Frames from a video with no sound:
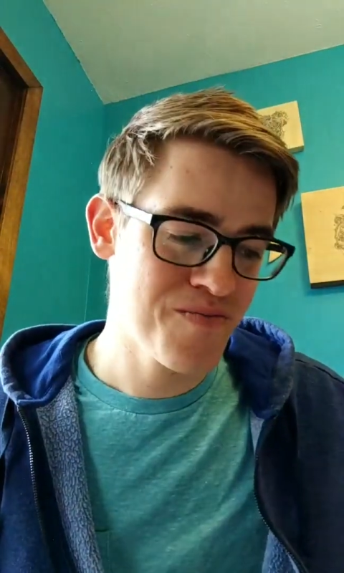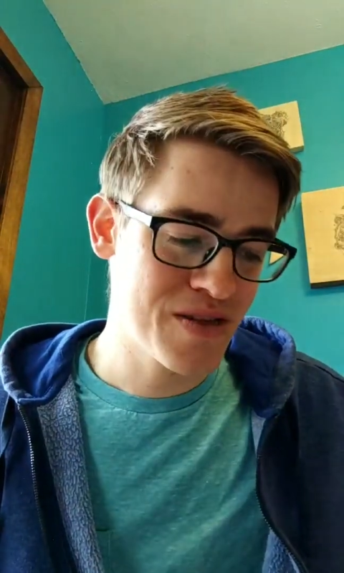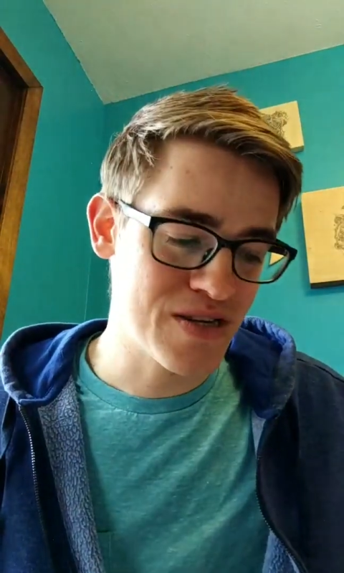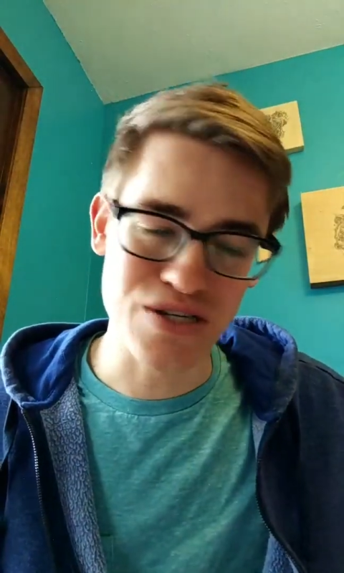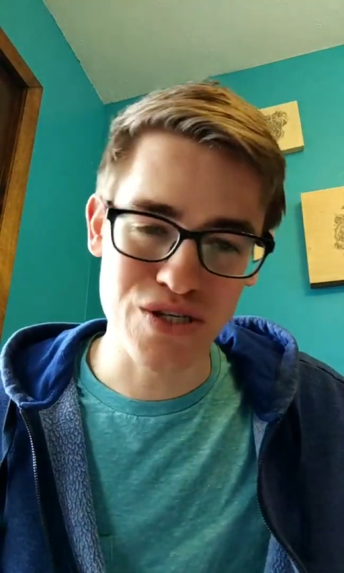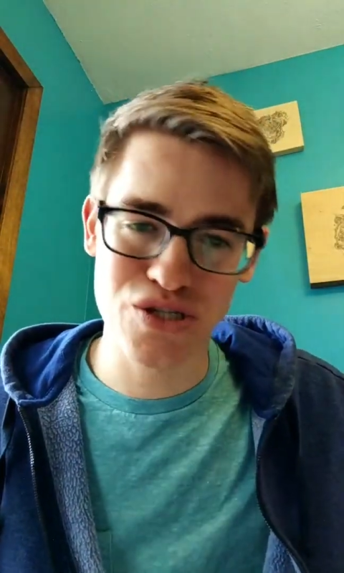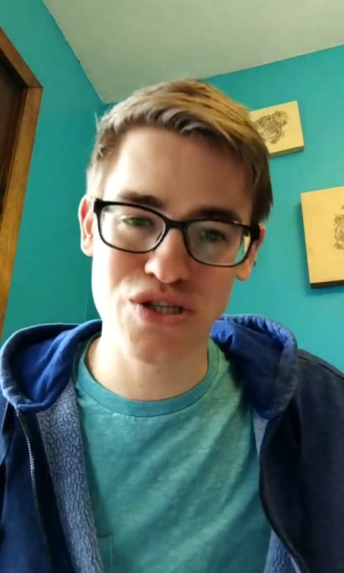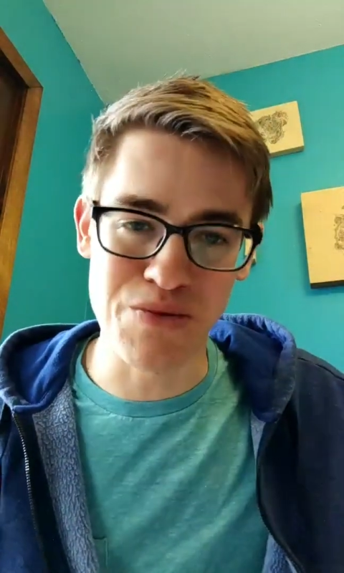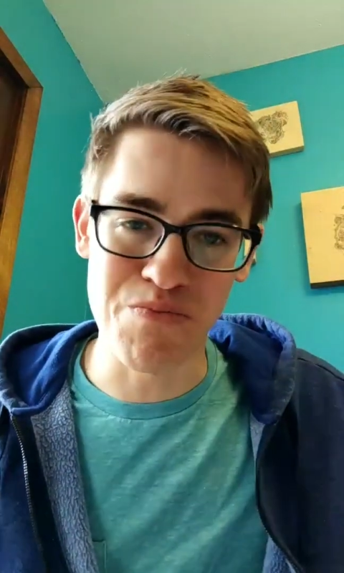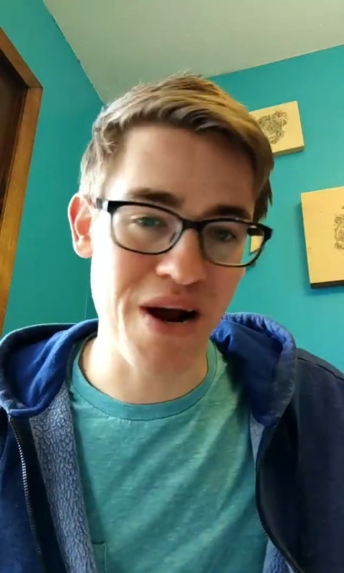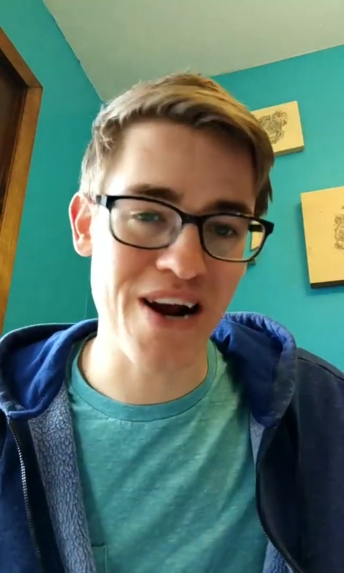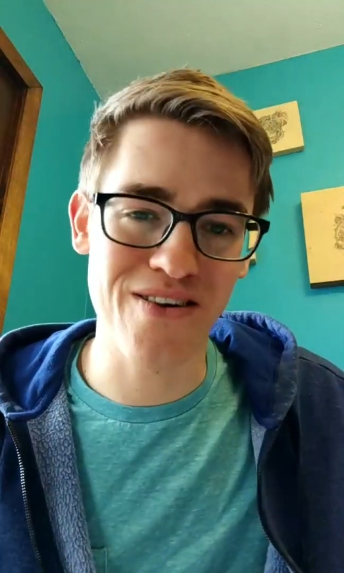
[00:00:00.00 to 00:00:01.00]
It's
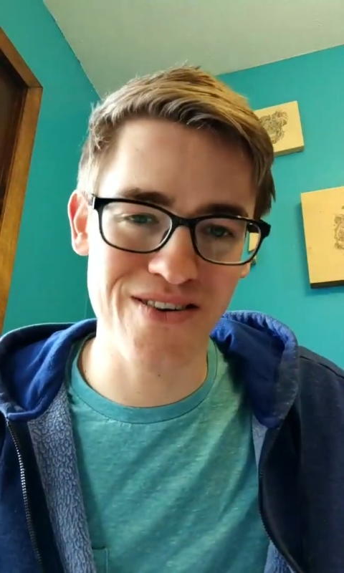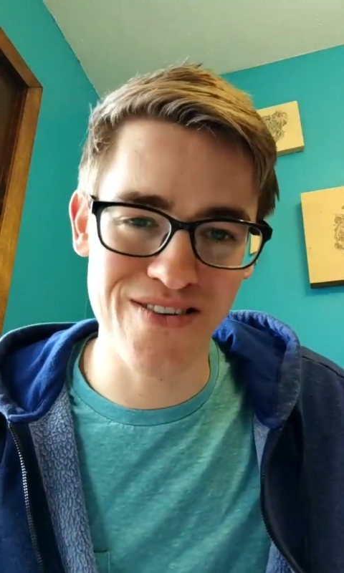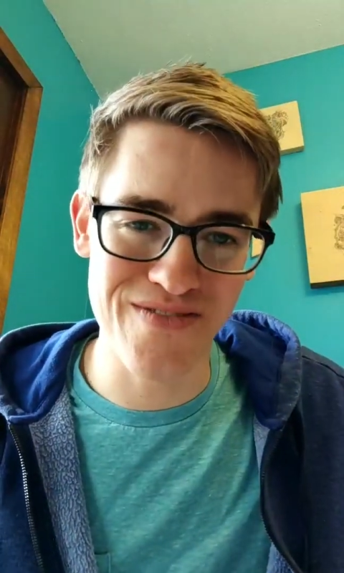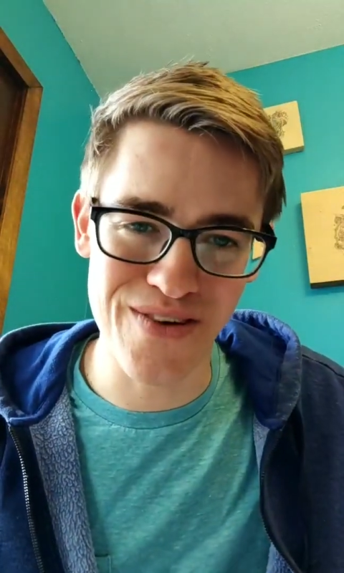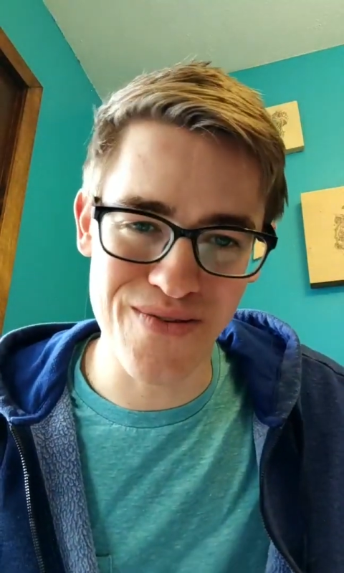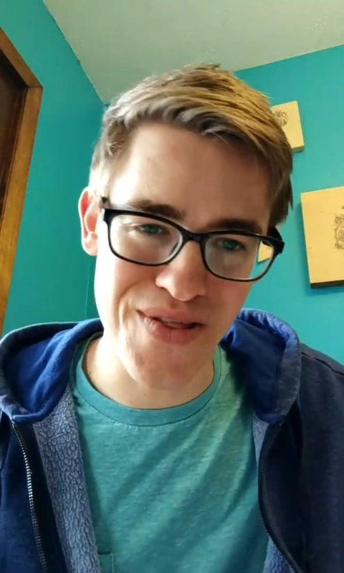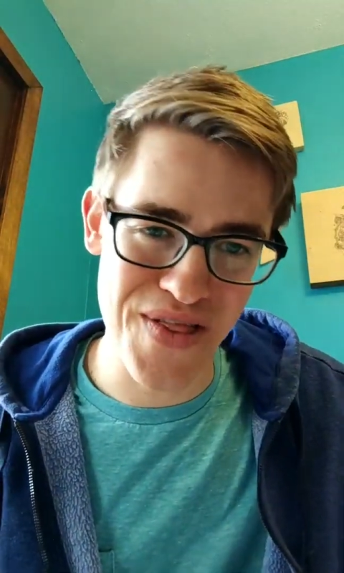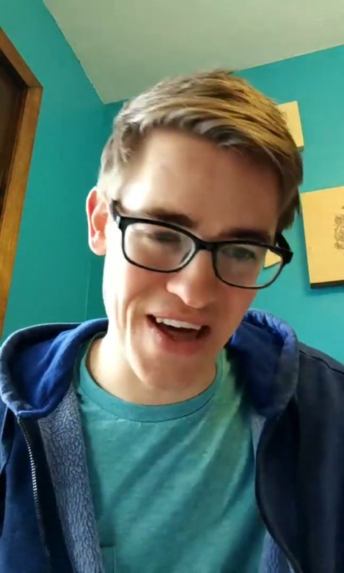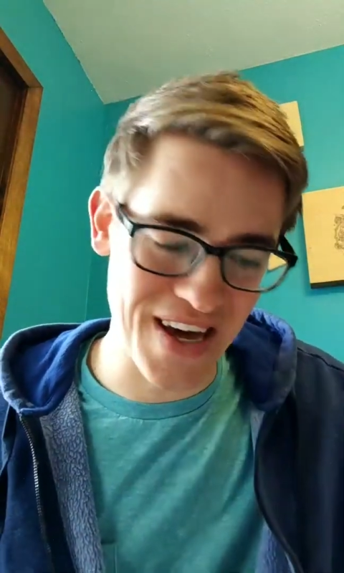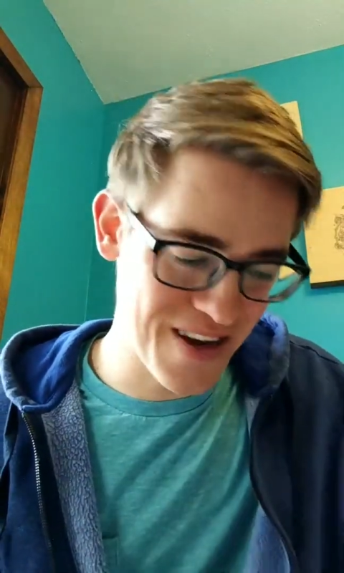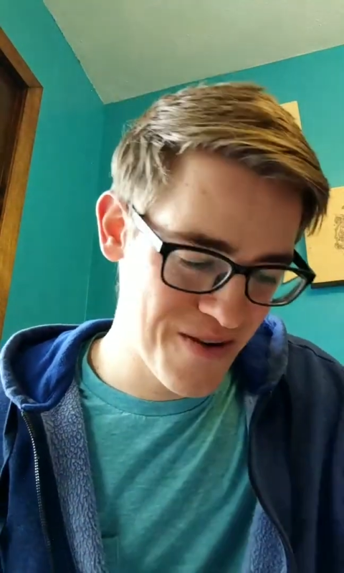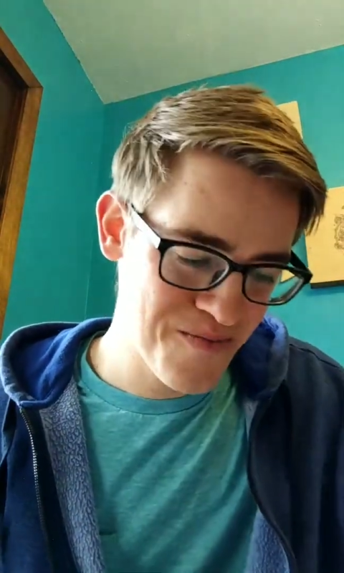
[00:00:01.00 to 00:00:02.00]
imperative that we
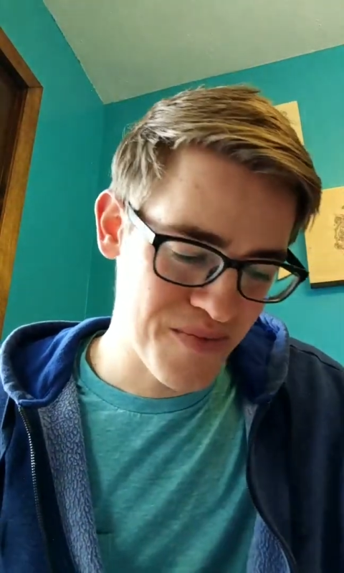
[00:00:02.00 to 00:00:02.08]
think